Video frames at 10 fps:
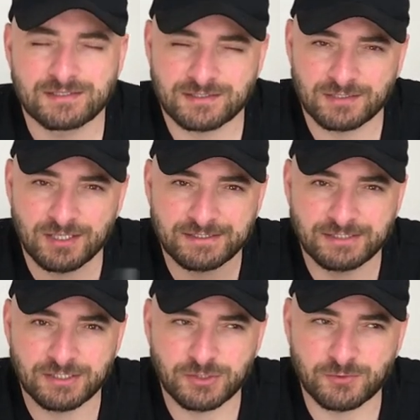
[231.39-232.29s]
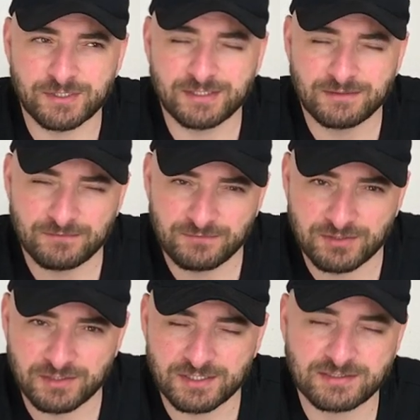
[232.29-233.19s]
slightly green,
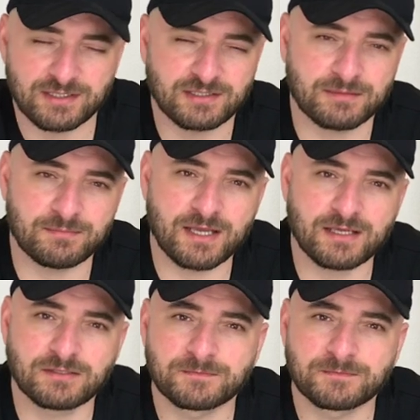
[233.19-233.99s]
very less at the back,